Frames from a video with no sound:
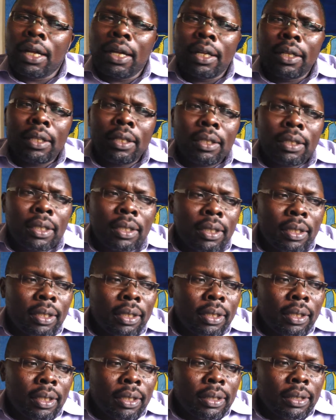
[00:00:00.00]
I think the
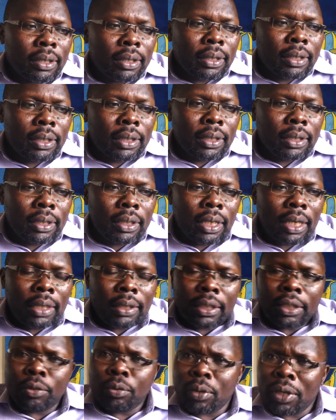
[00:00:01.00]
thing that
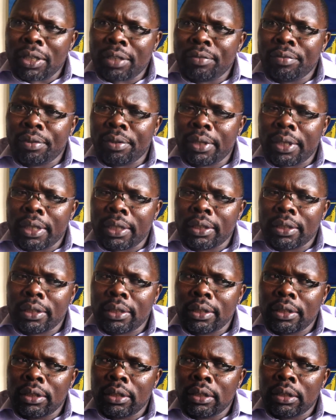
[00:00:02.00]
hasn't worked for us
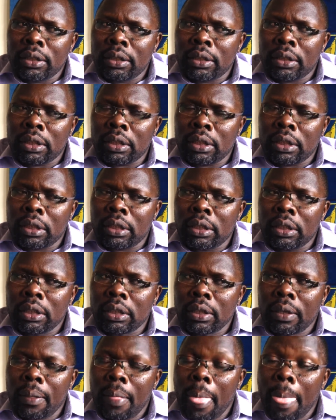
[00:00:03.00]

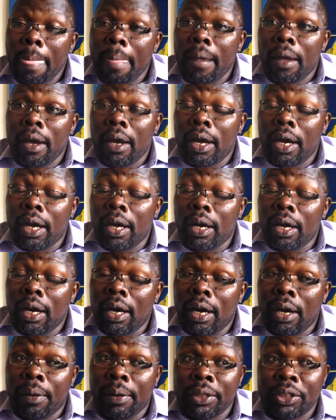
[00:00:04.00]
is
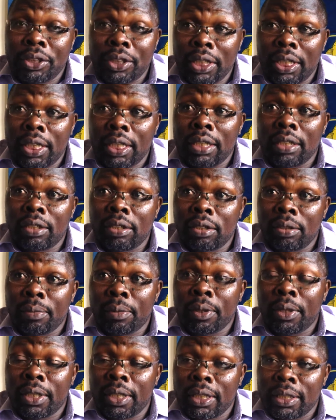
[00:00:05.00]
our shared
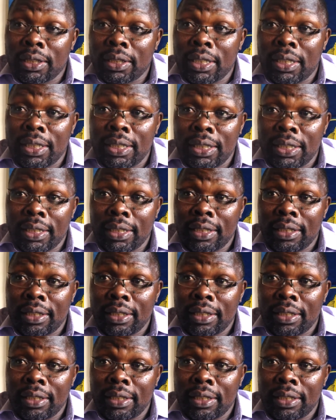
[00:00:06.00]
common understanding.